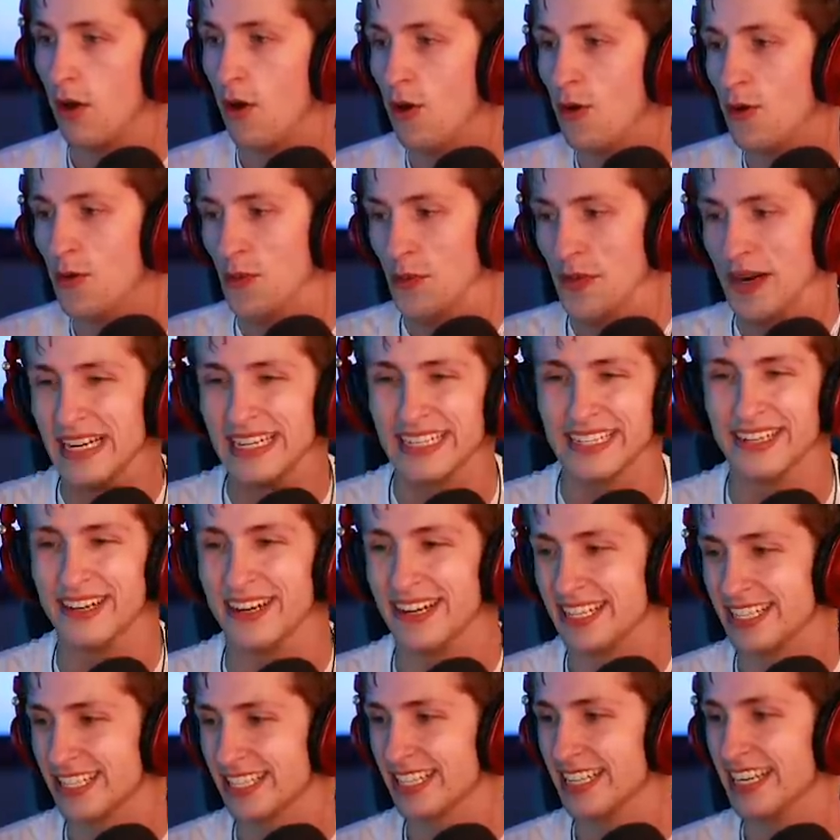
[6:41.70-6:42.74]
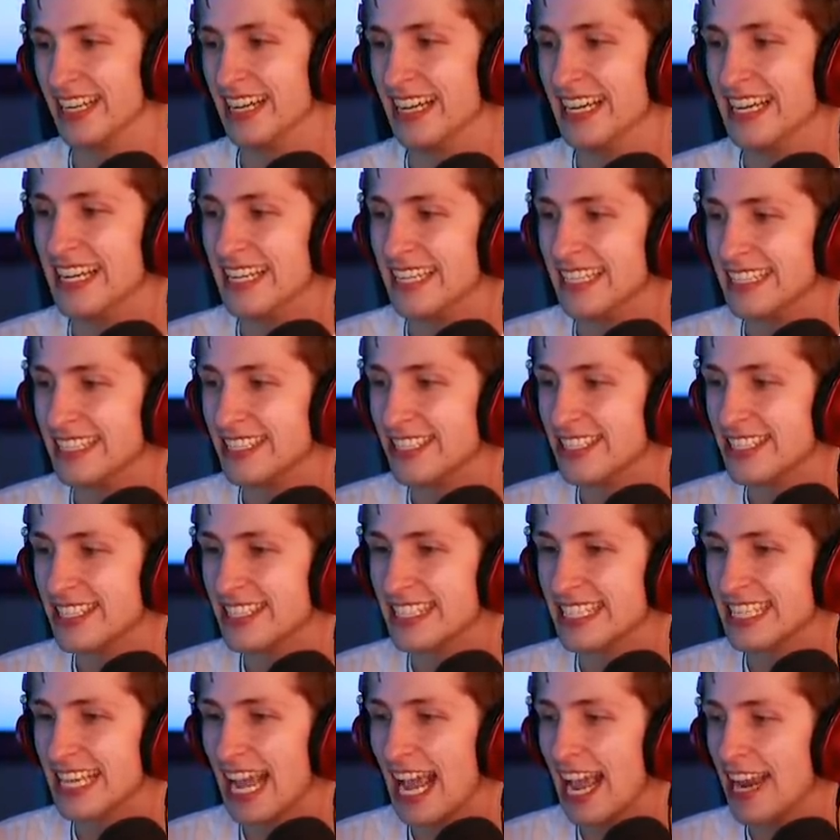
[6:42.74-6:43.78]
Oh my gosh. Just
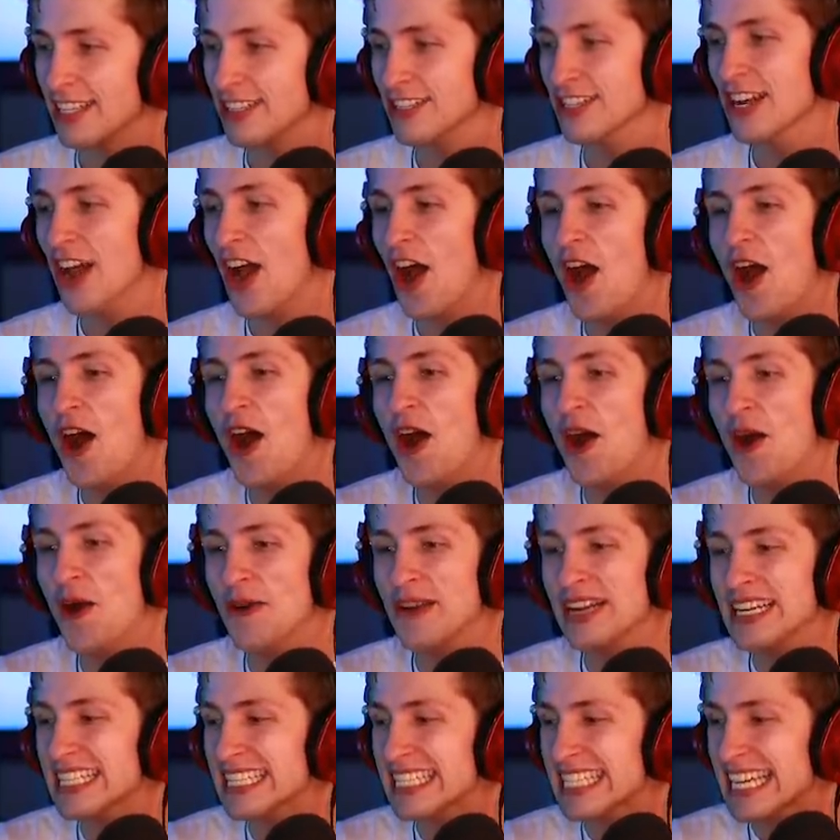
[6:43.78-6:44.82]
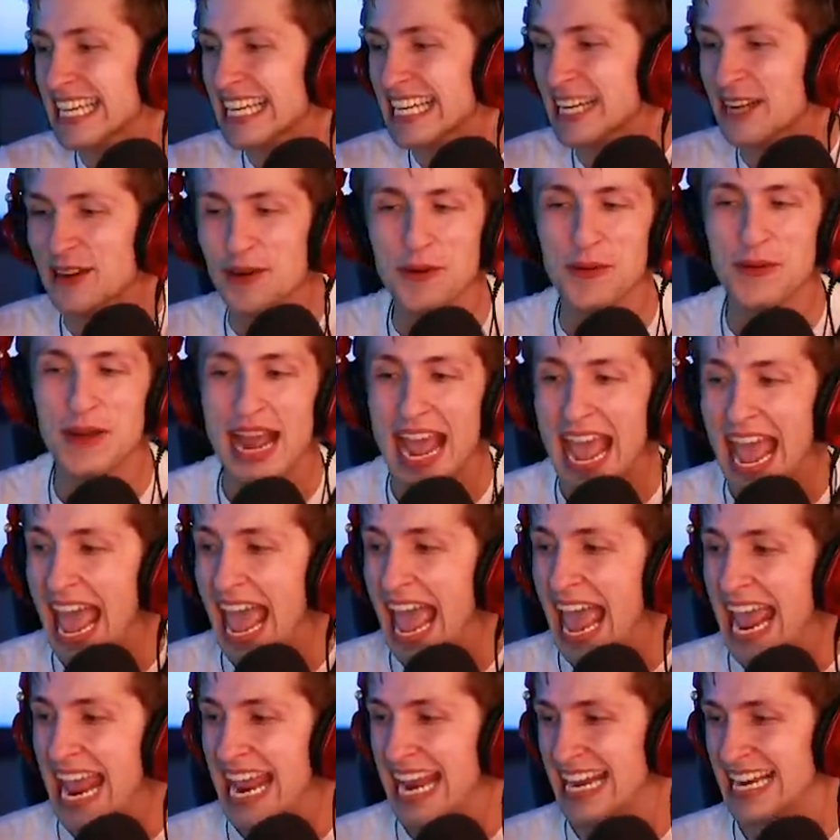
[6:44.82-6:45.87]
catch. No! He's getting
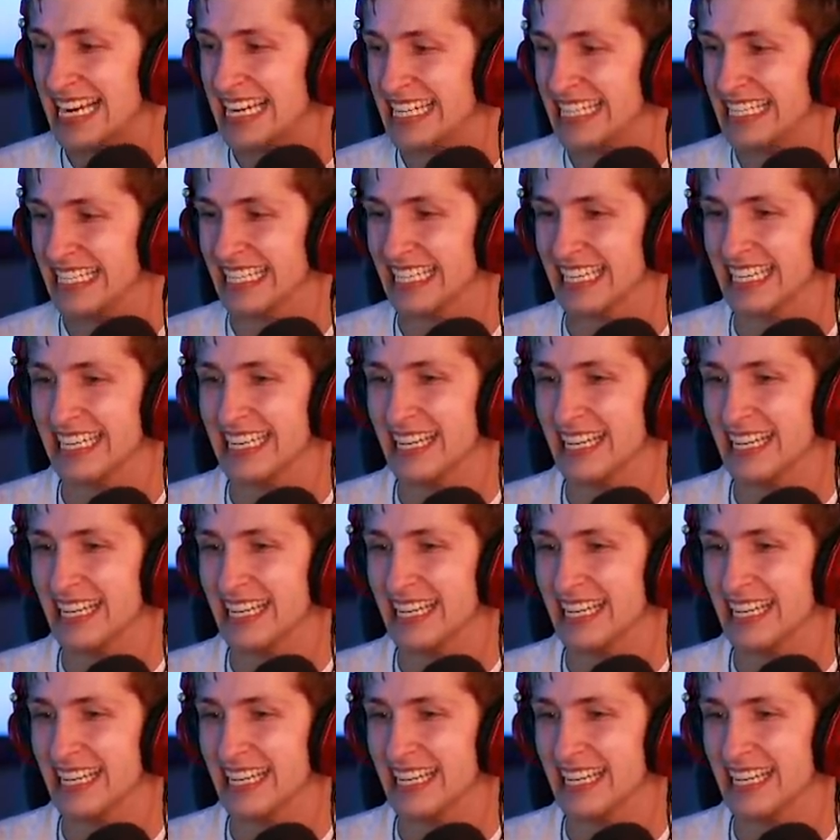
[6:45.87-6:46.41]
away!